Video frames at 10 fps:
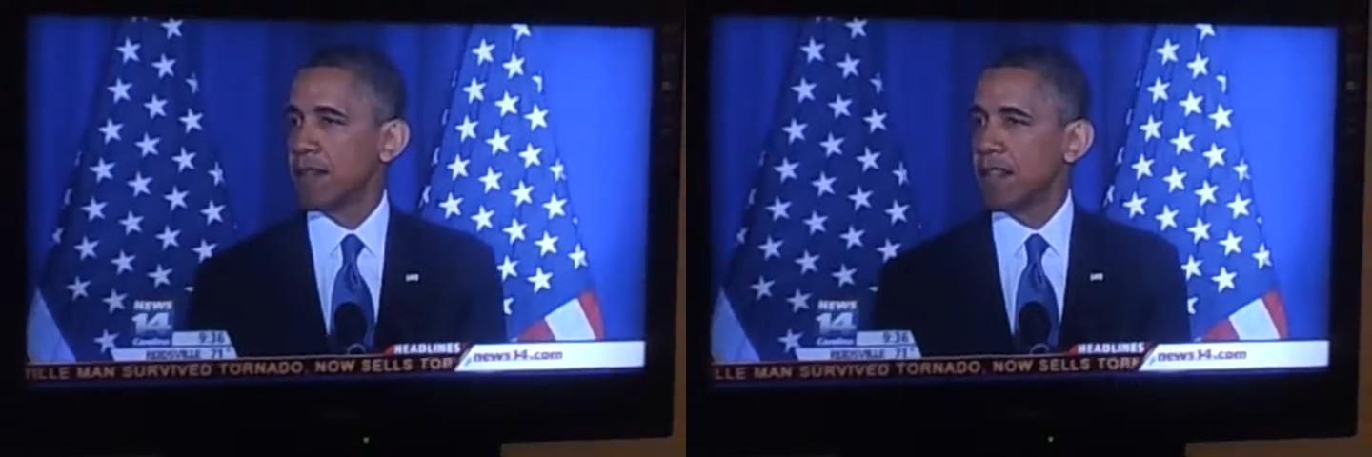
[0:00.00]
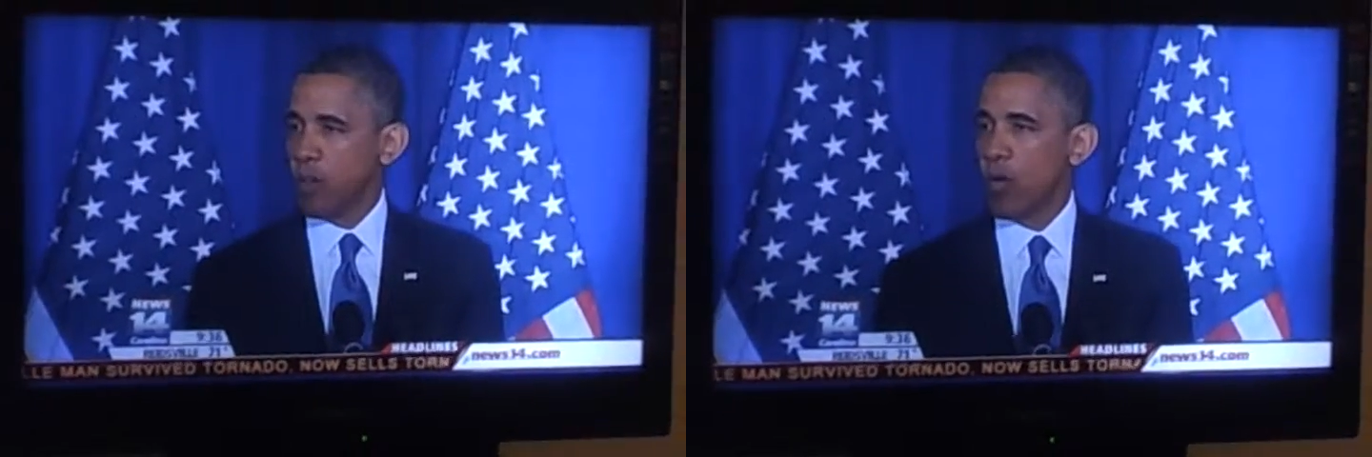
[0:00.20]

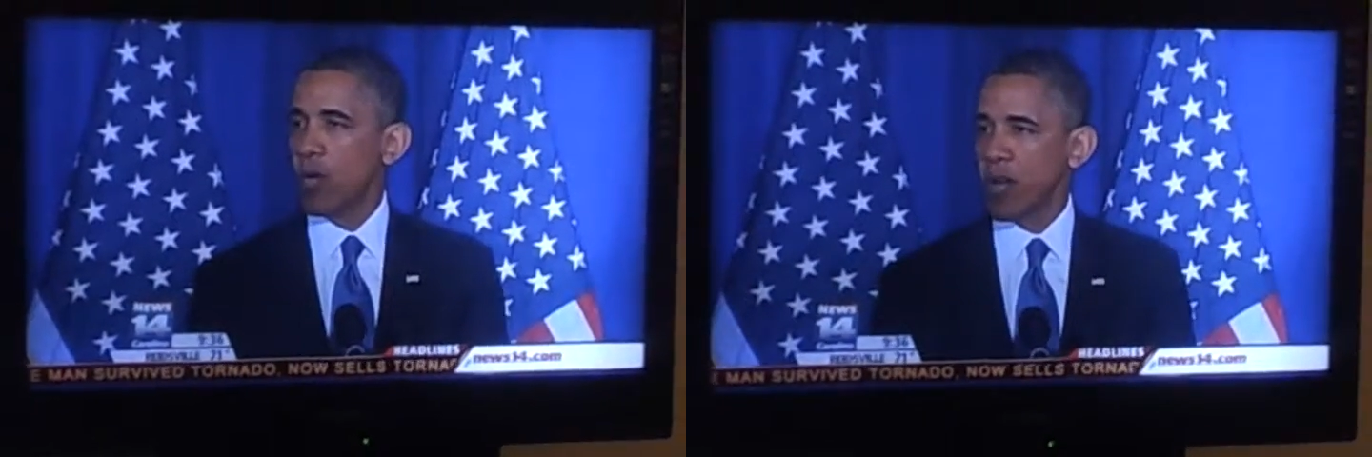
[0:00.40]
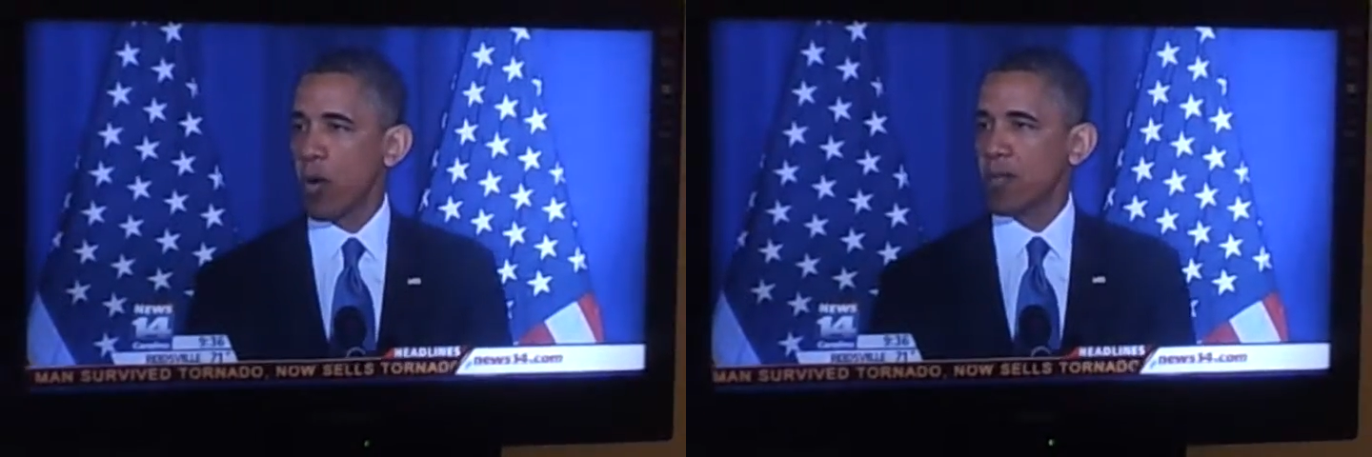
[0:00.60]
can
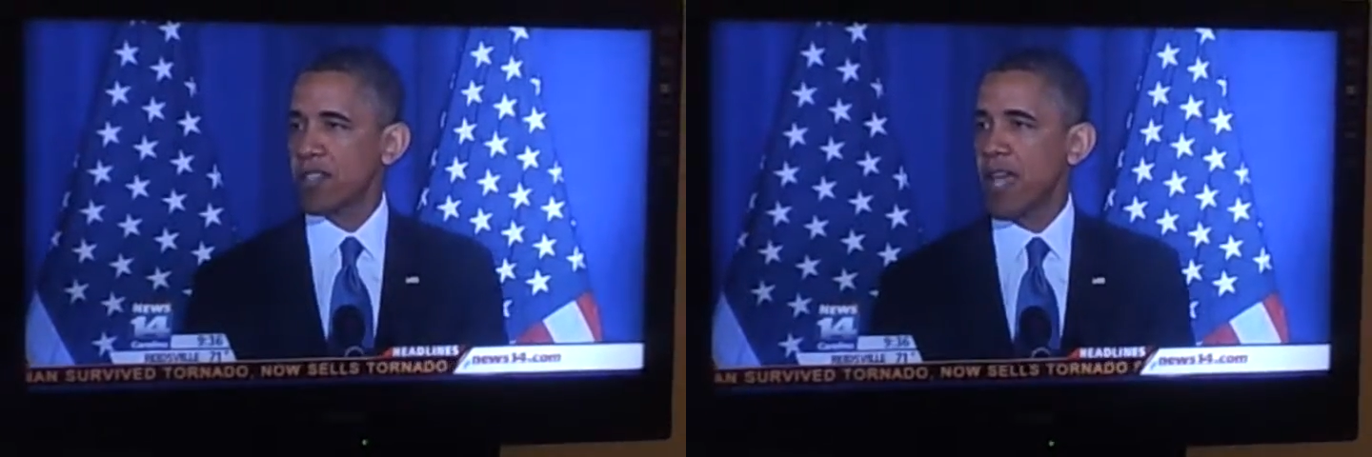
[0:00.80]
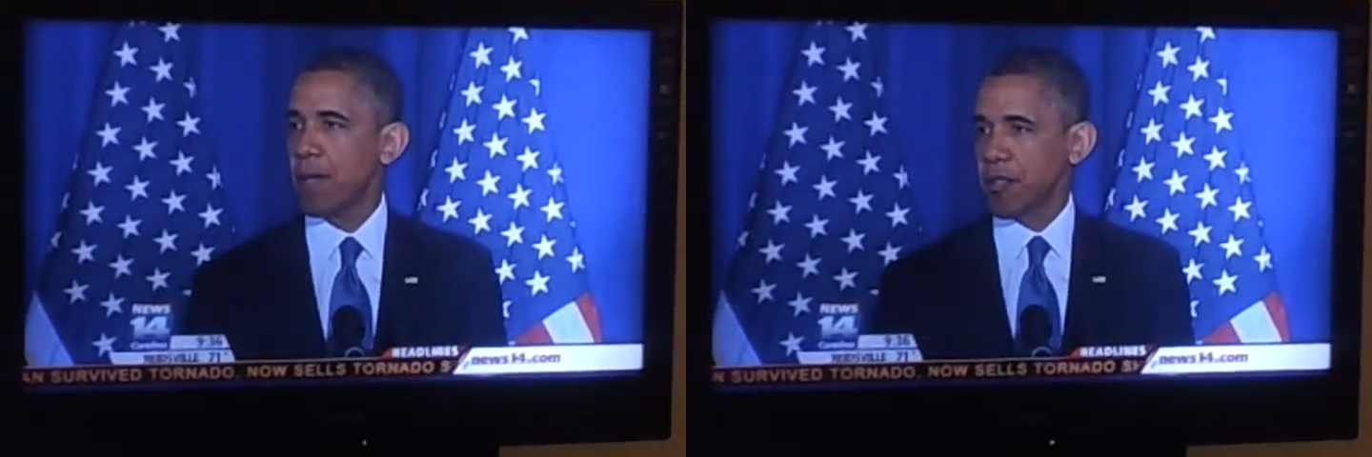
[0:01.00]
do
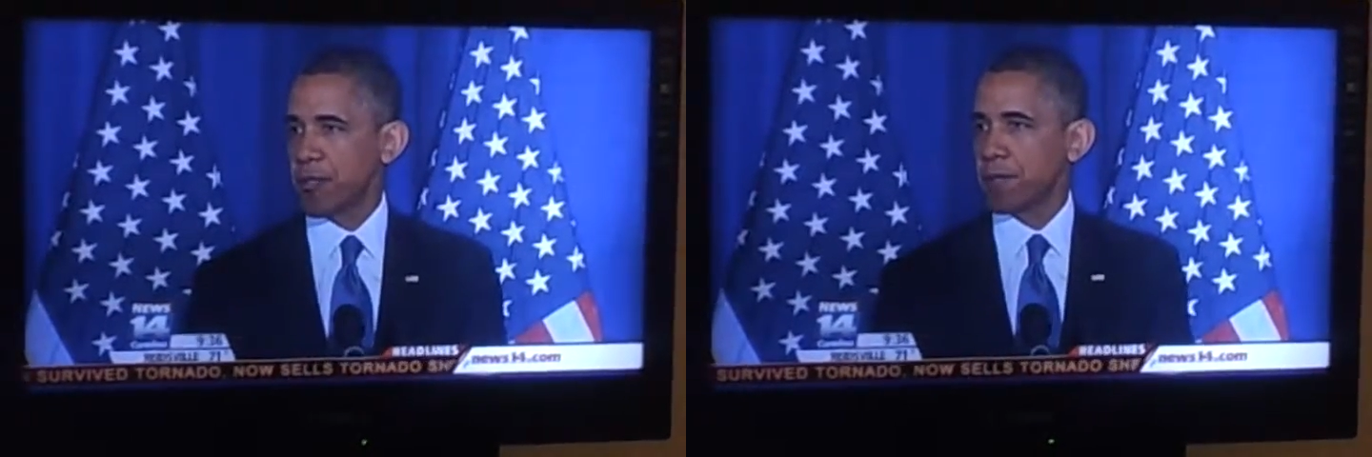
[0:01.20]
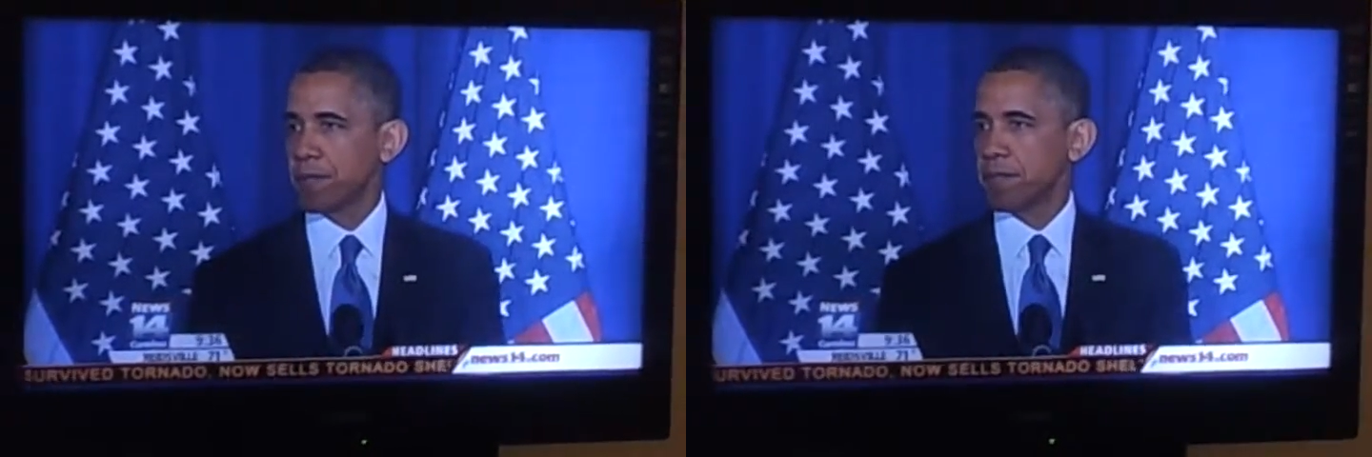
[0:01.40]
enormous damage,
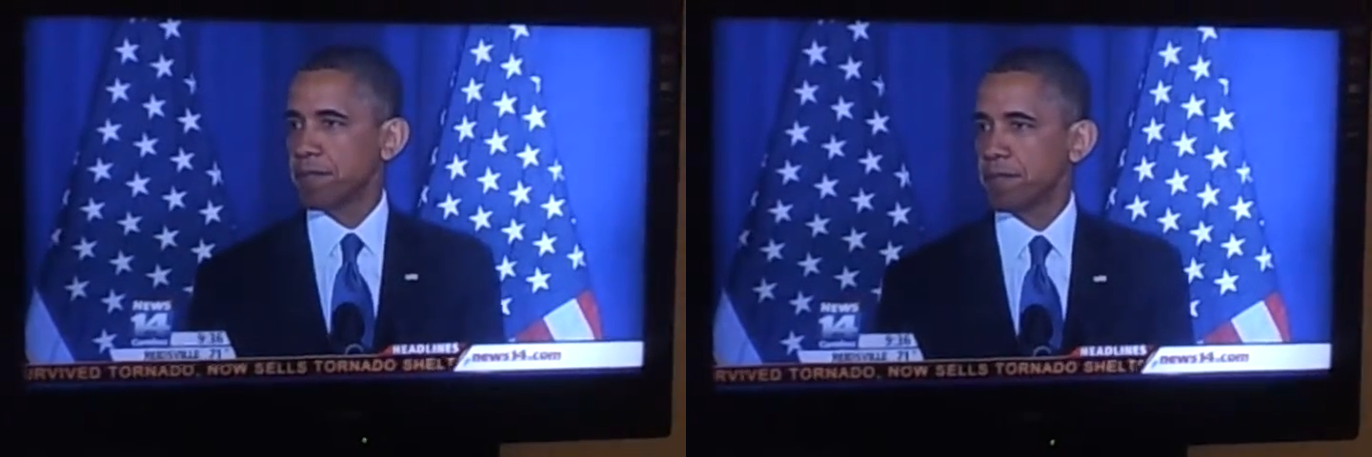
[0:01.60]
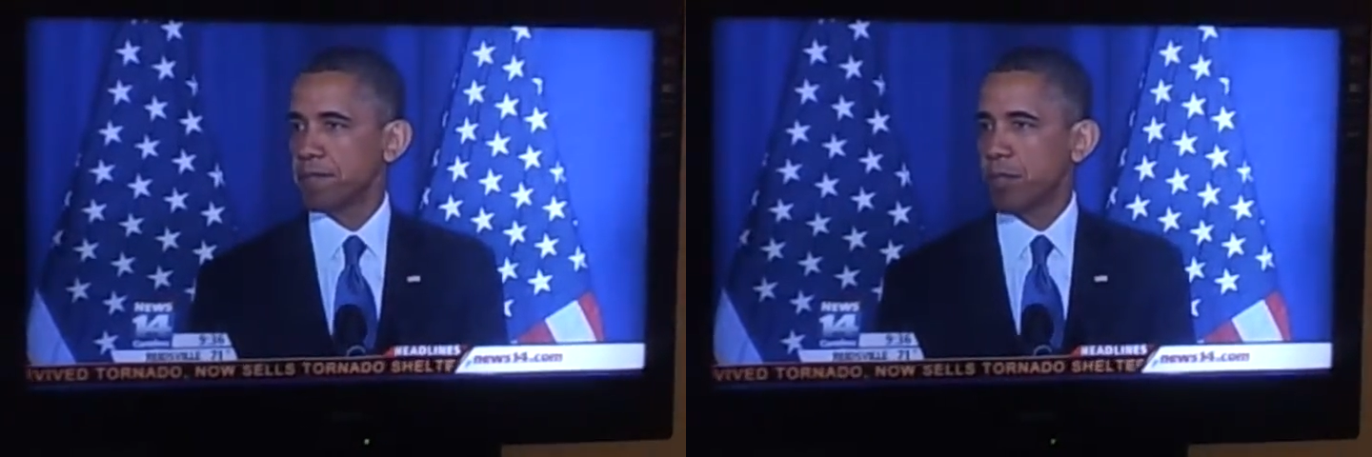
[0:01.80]

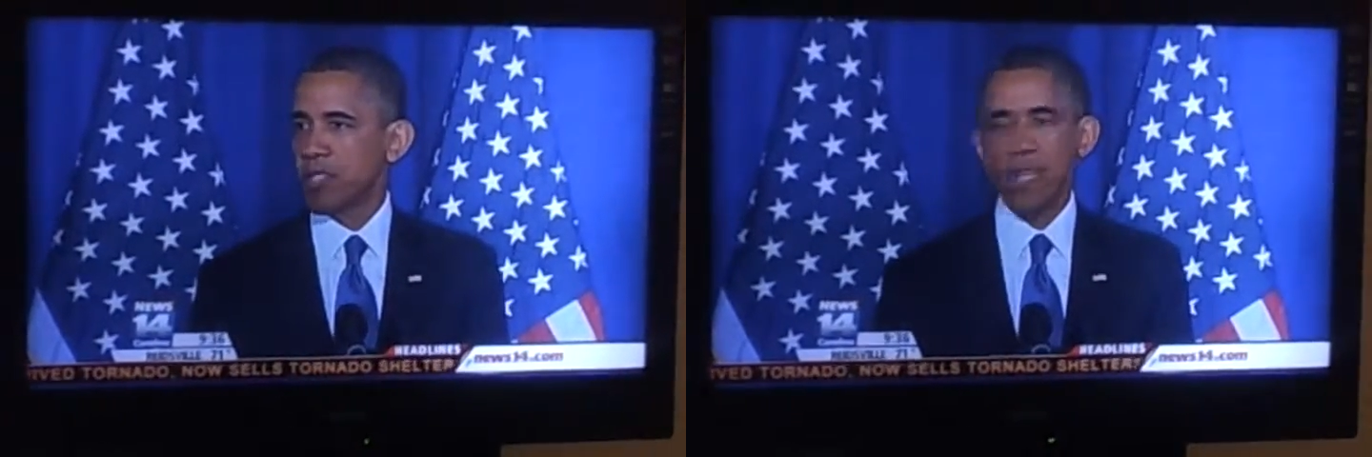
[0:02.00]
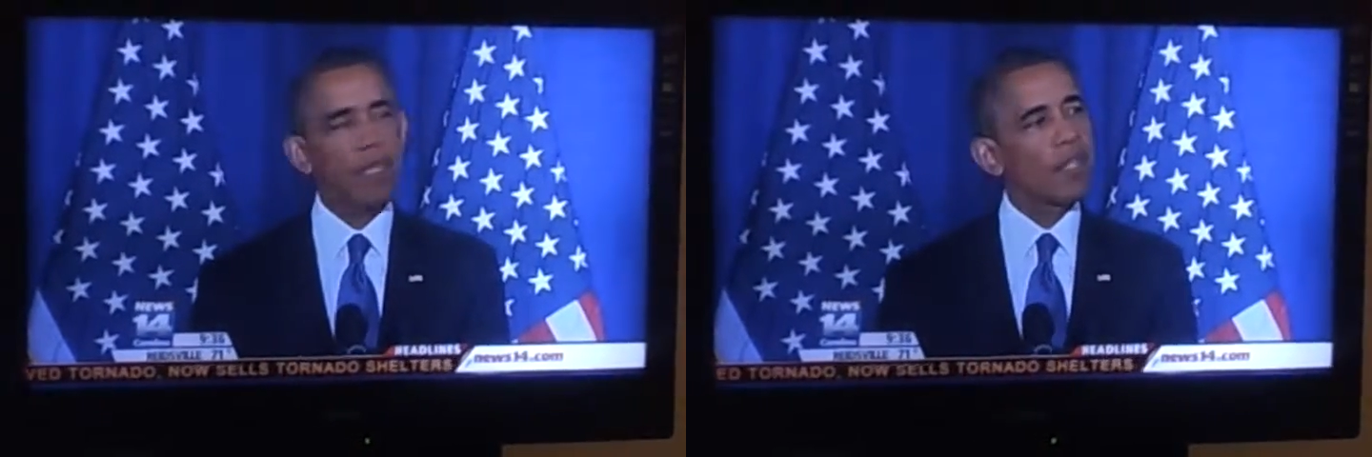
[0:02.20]

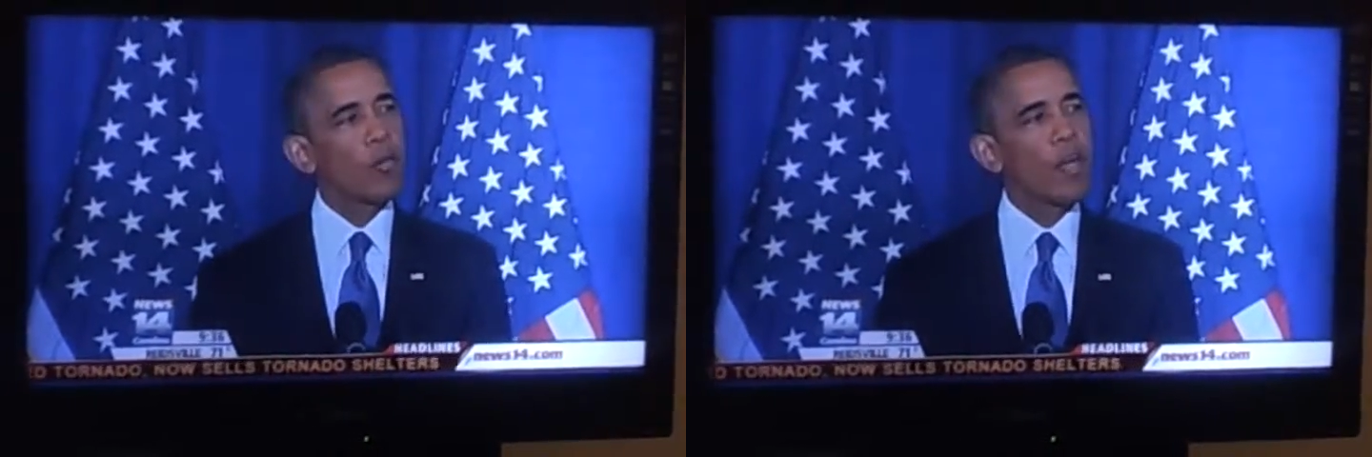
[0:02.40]
particularly